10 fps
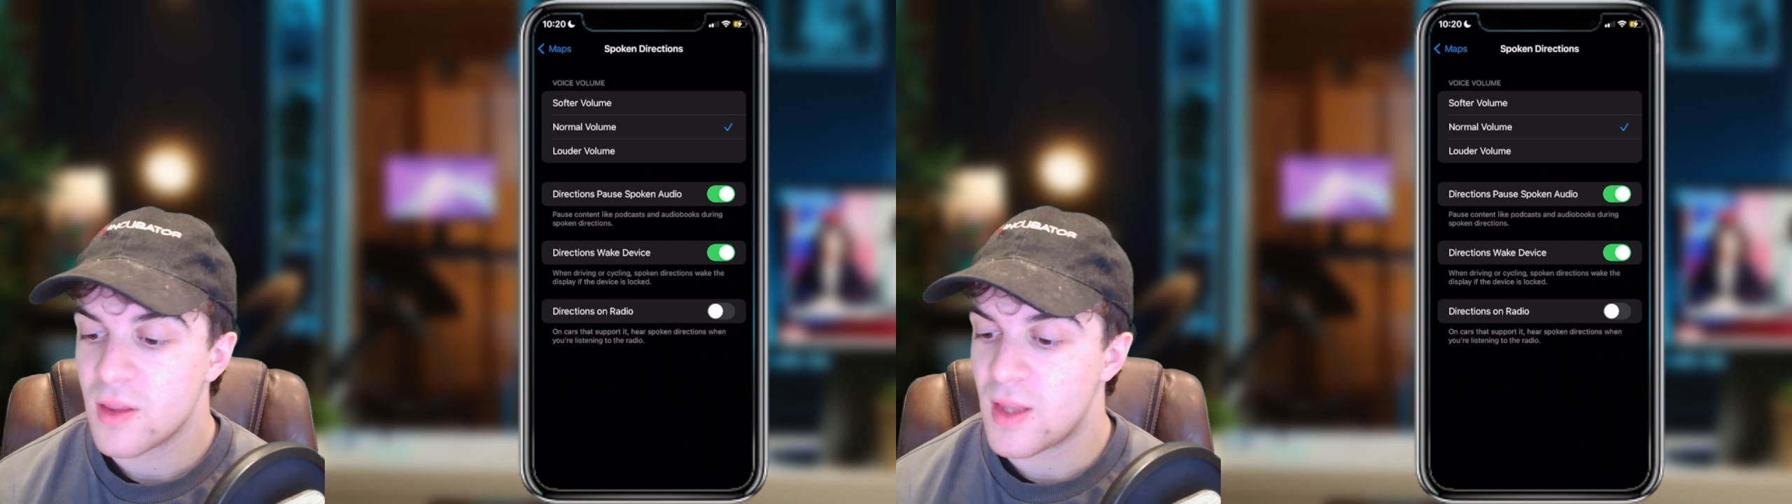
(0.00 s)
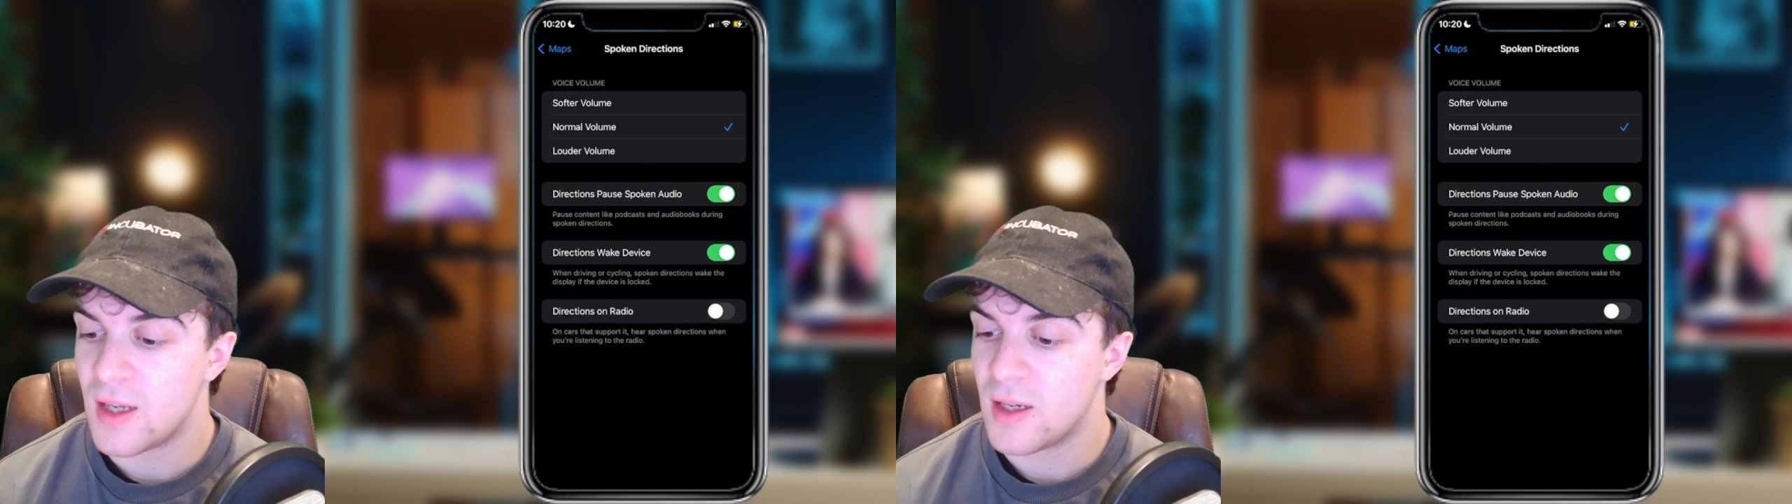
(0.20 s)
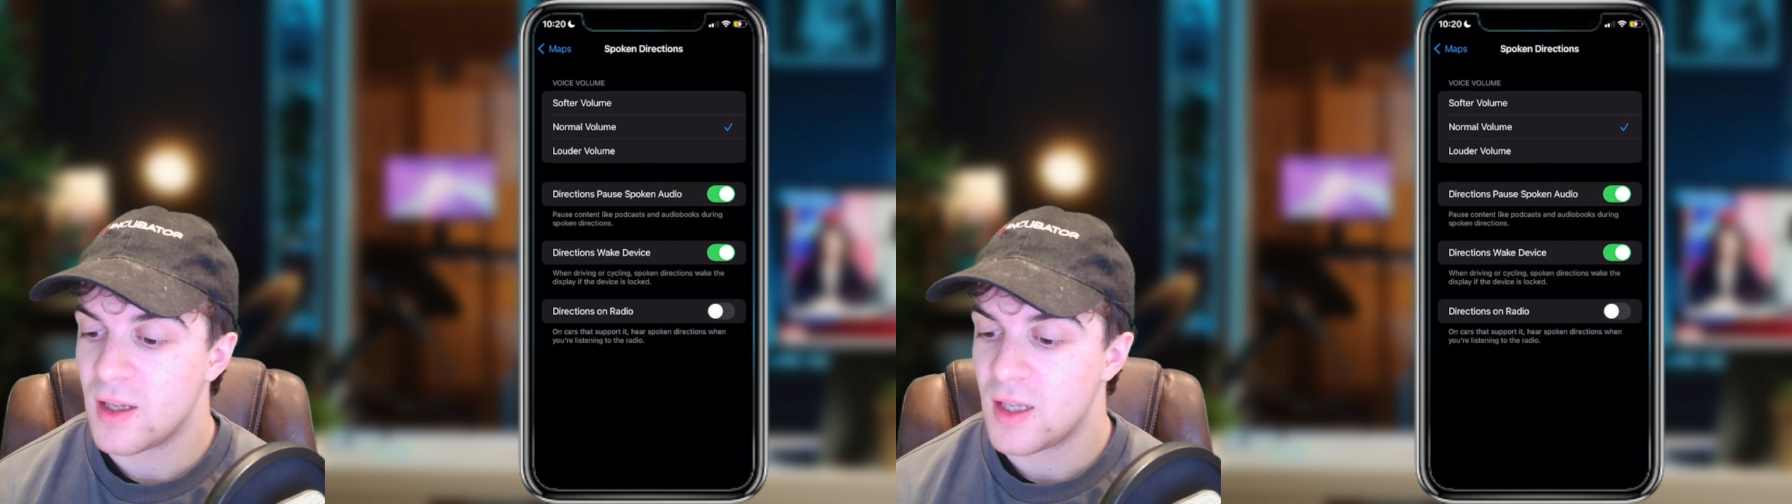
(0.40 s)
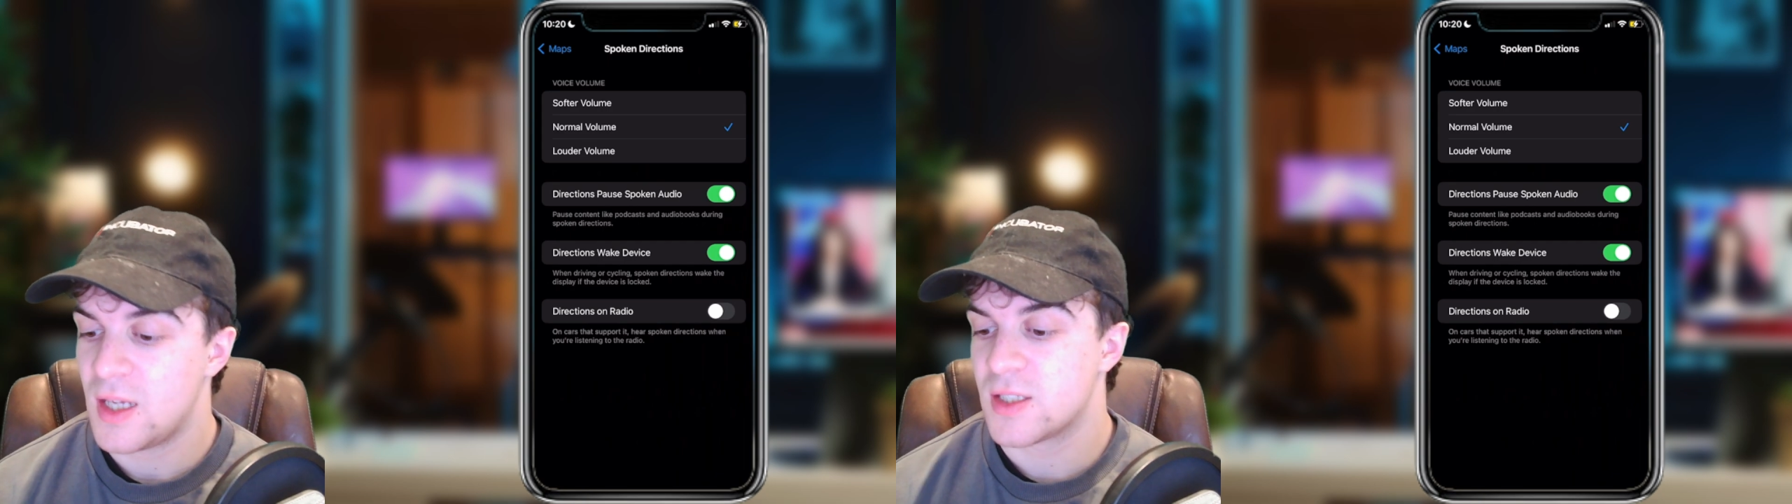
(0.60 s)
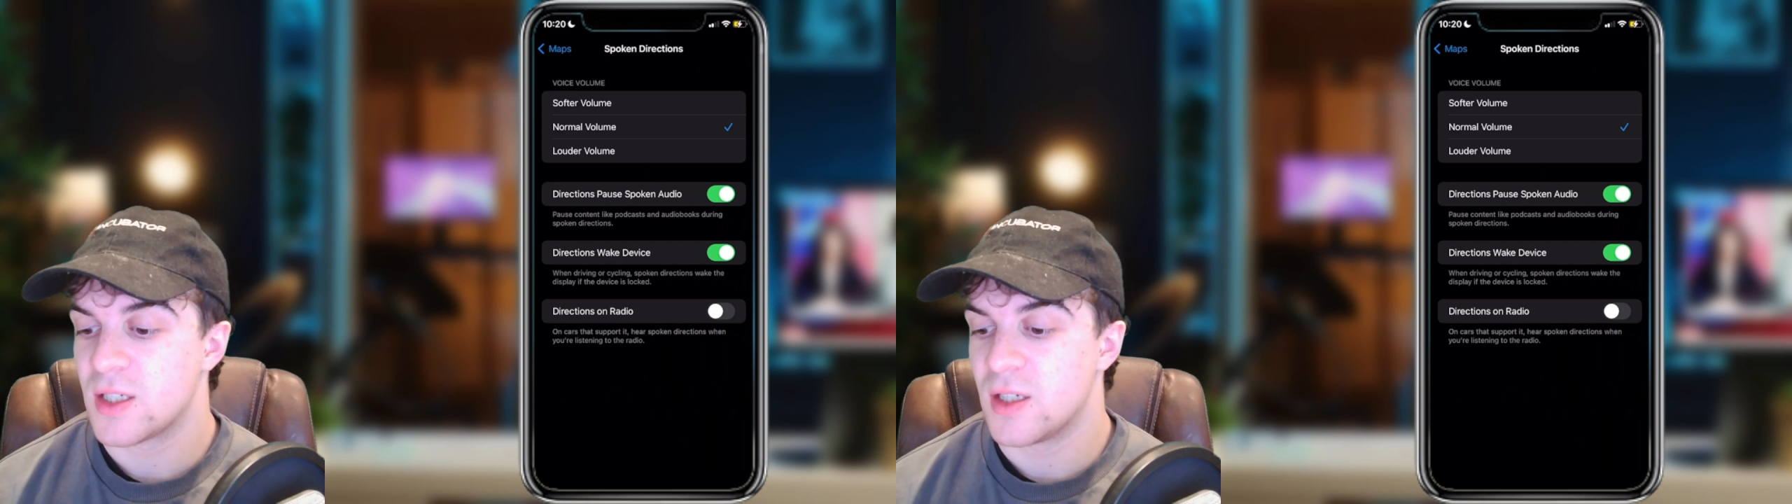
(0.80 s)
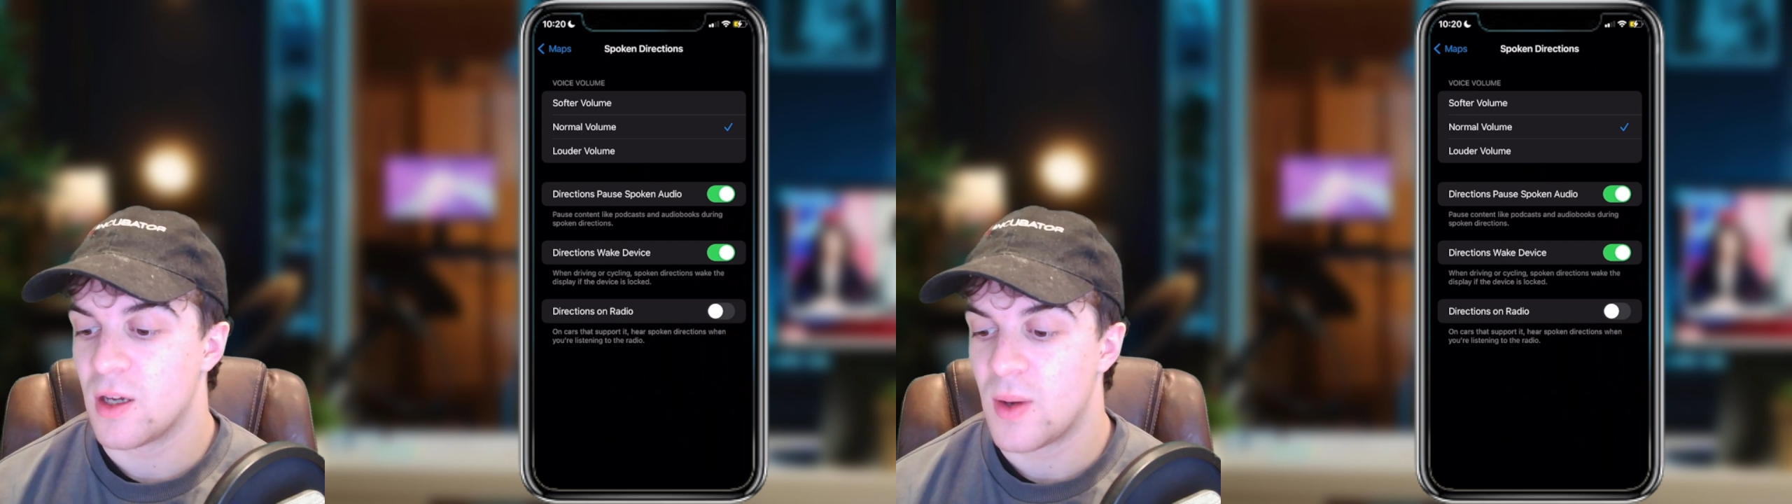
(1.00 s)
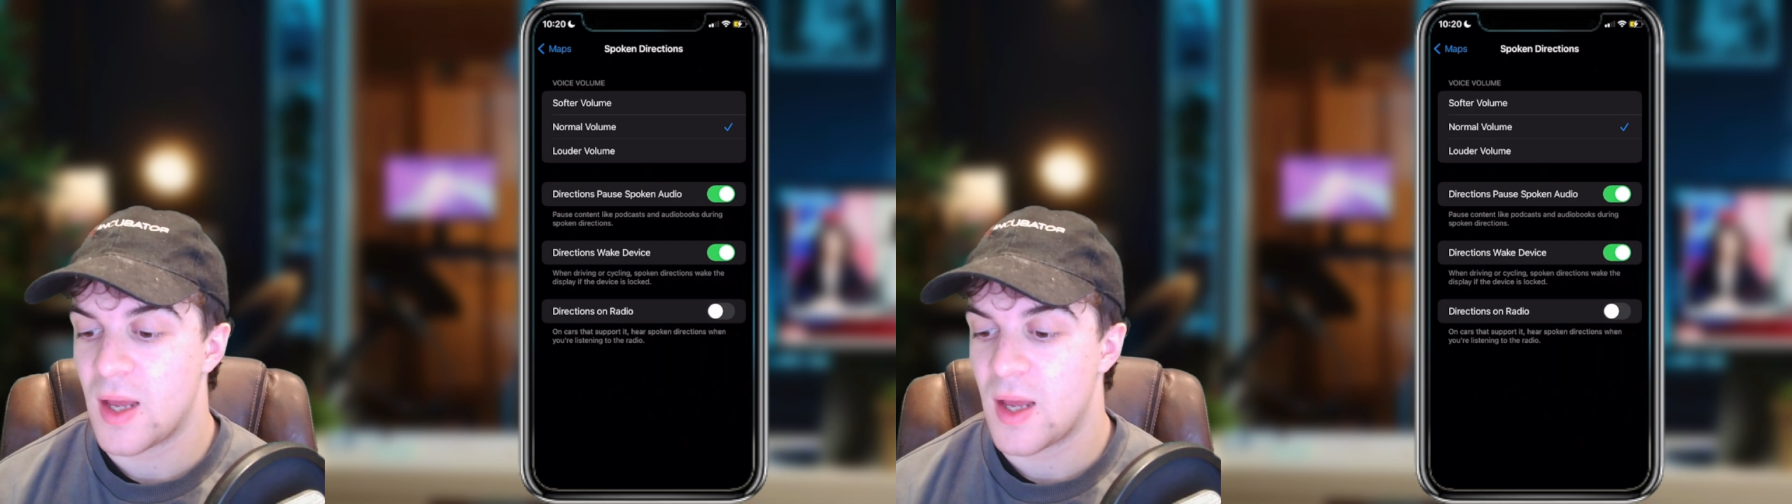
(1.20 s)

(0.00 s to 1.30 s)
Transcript: then it's going to go